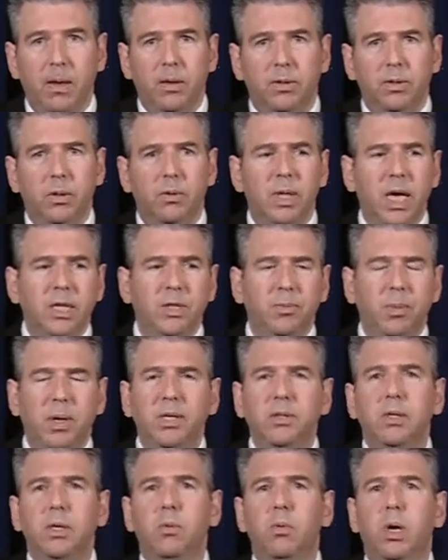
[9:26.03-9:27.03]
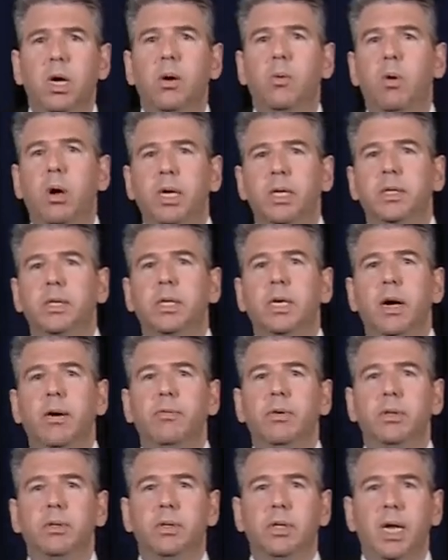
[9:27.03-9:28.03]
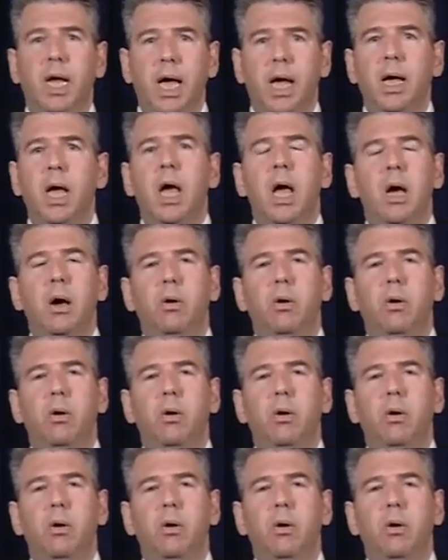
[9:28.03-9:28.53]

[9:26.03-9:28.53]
So that's basically what I wanted to cover today.